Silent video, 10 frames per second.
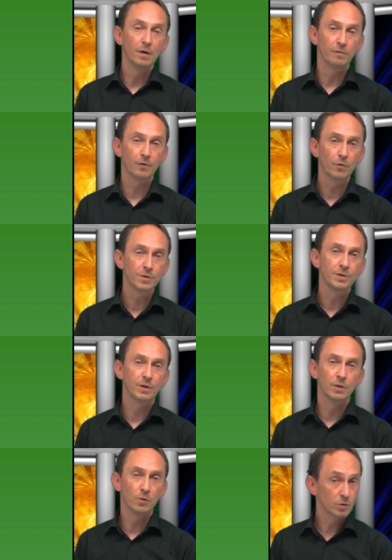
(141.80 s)
Of course, you
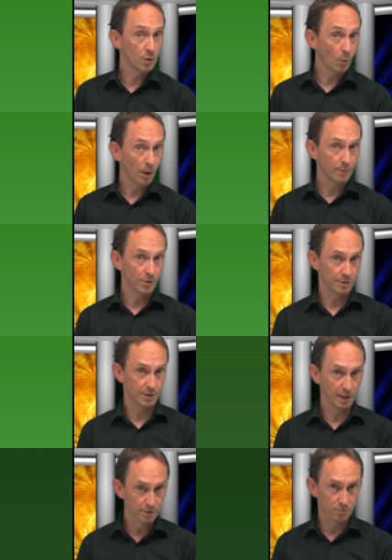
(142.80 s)
can also equip your
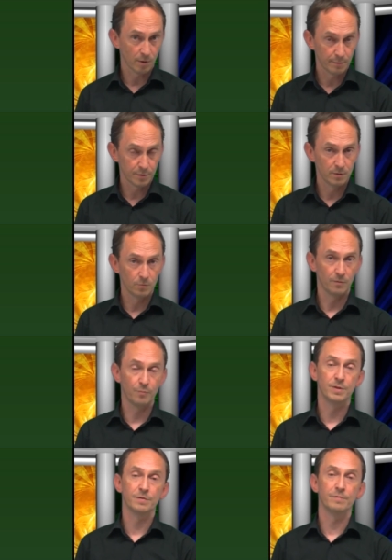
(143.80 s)
sales reps with
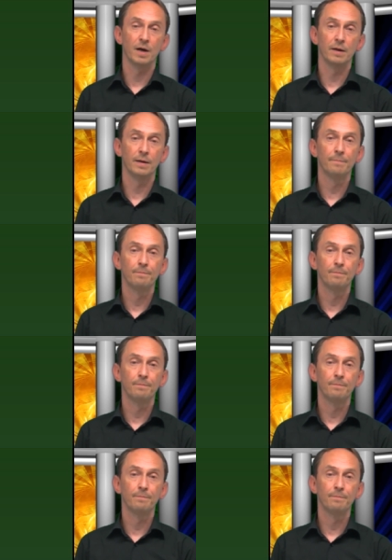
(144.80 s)
PrinterVana,